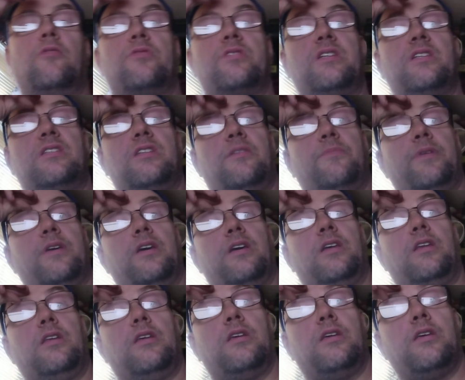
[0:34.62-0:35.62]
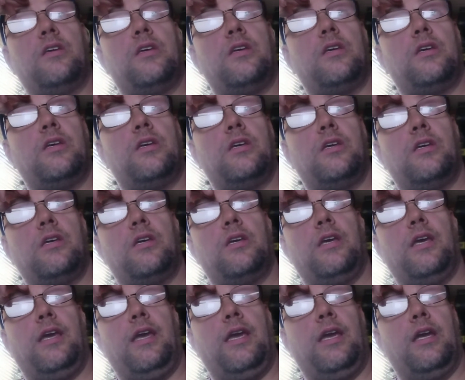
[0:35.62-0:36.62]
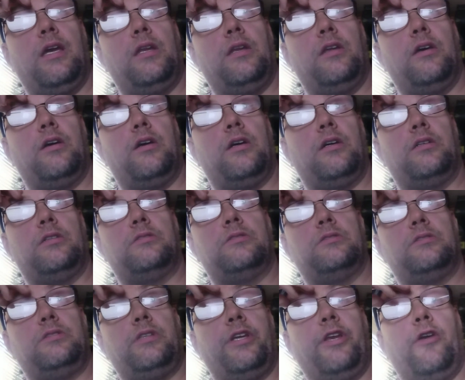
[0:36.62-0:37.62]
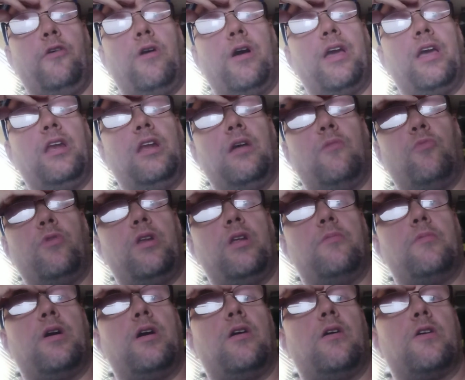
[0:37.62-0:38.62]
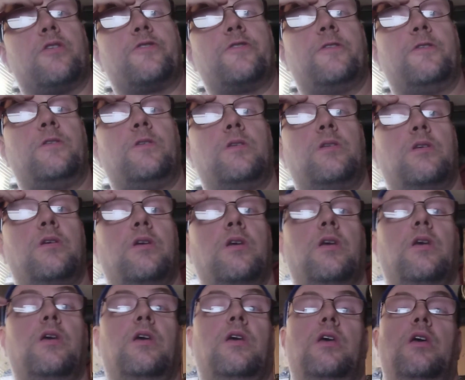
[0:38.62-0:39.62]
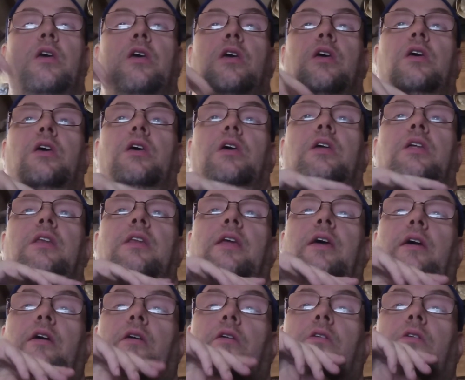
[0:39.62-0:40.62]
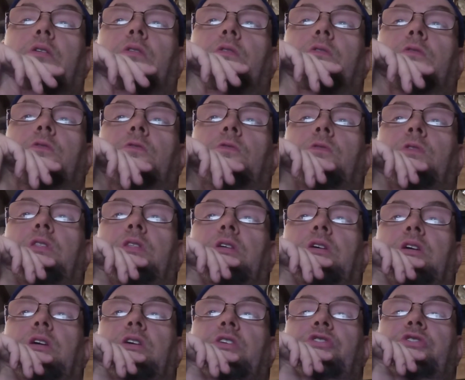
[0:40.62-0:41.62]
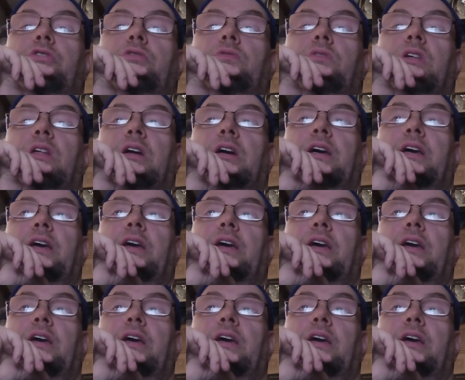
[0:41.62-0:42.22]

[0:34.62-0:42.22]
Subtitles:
was easy to bid, and I ended up winning my auction. Now, the issue that I